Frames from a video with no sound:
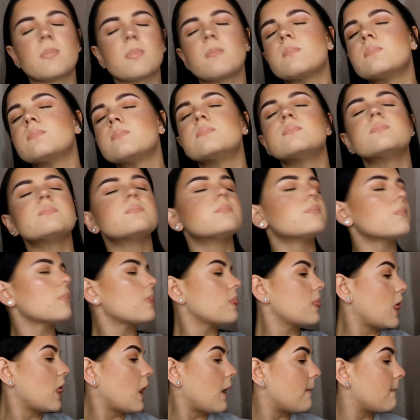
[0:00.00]

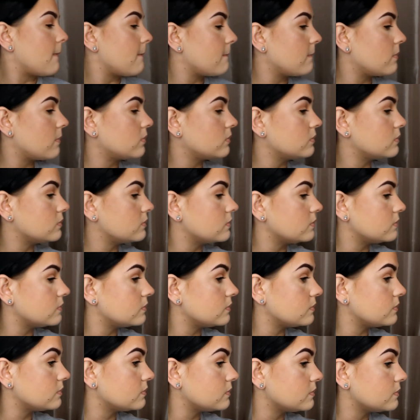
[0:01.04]

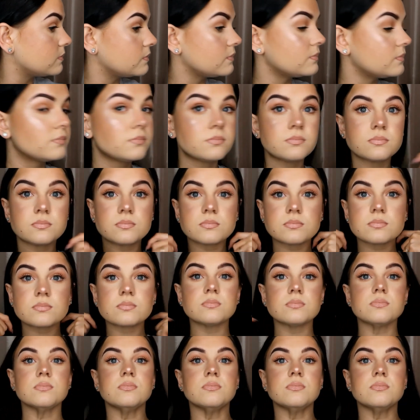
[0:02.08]
Nothing is said.